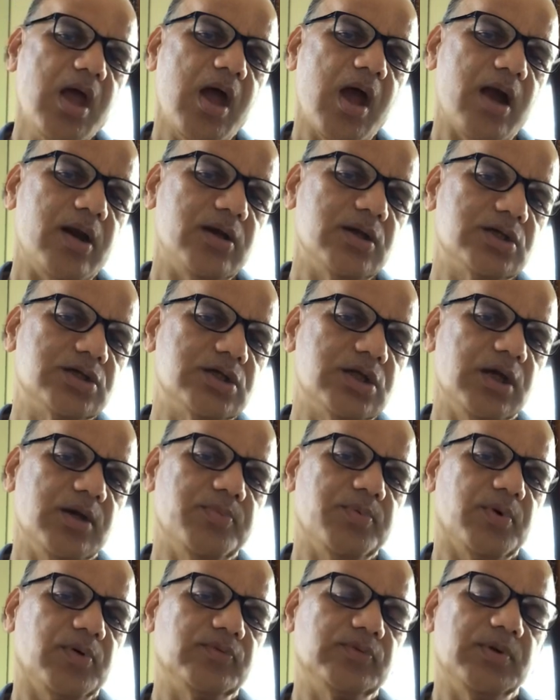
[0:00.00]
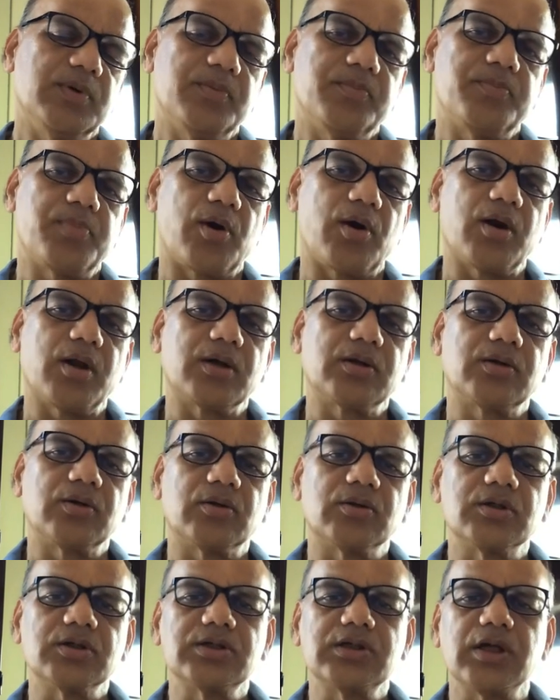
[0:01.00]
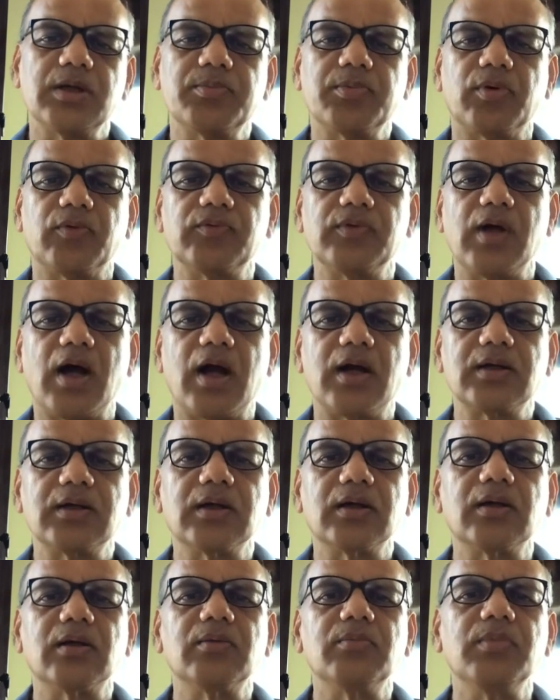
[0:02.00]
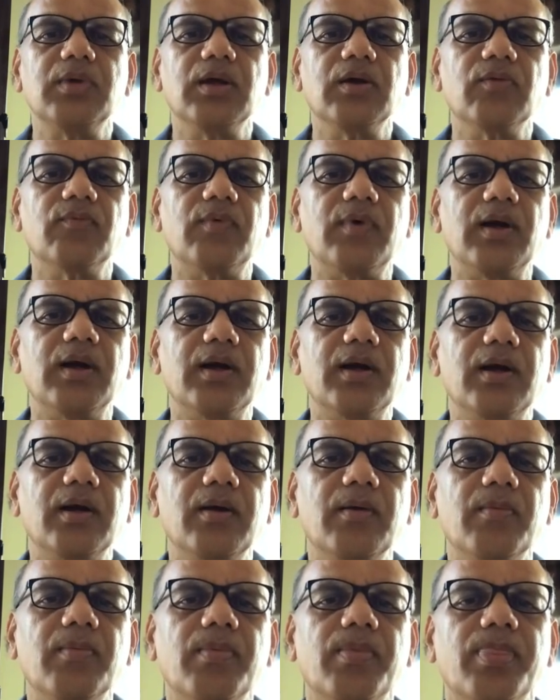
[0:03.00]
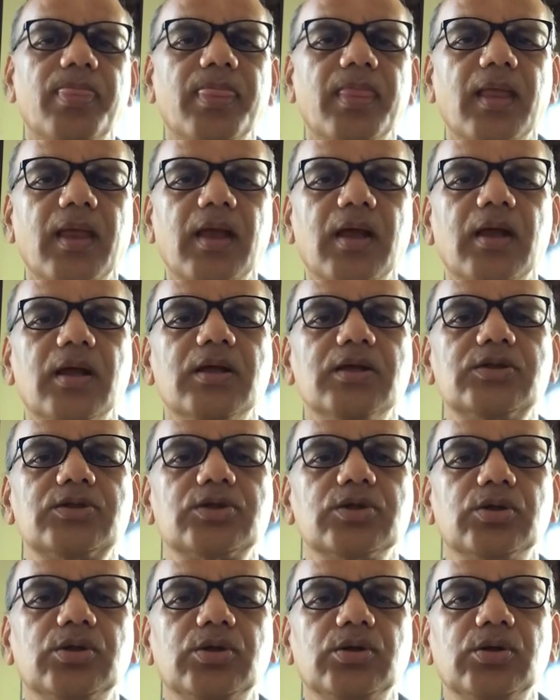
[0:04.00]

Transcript: and the shape of the product or the shape of the article being welded. So